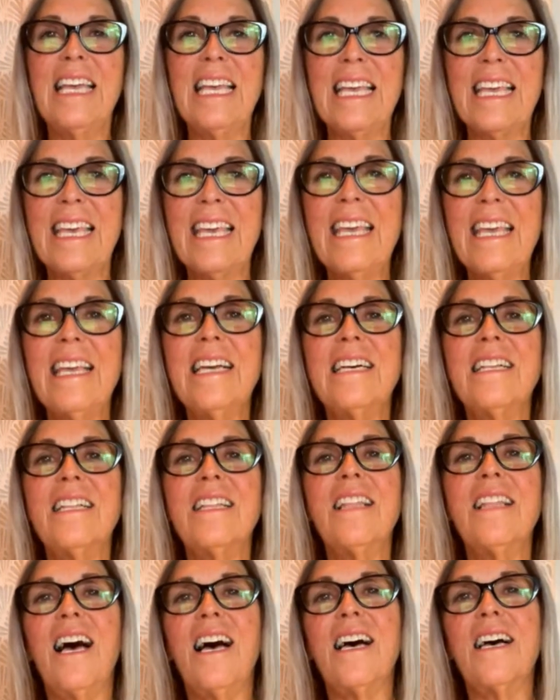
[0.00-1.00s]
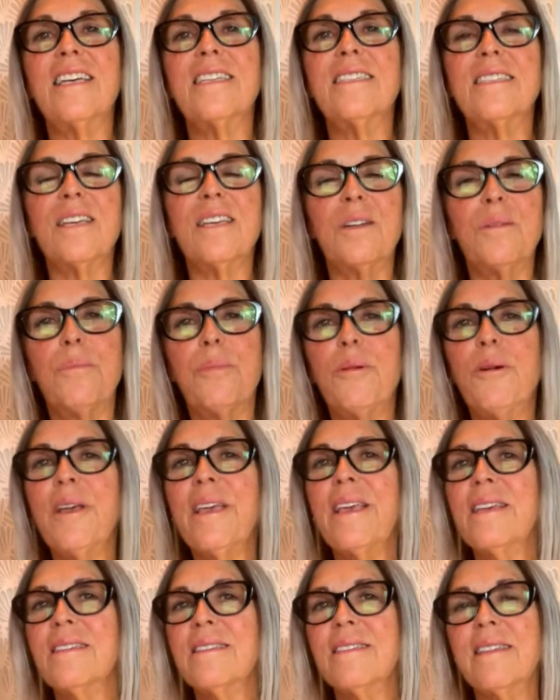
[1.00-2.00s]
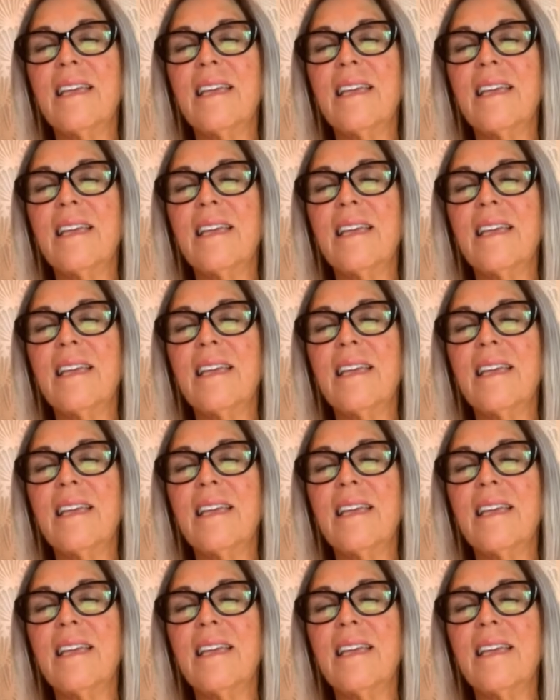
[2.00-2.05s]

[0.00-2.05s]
heal us and bring us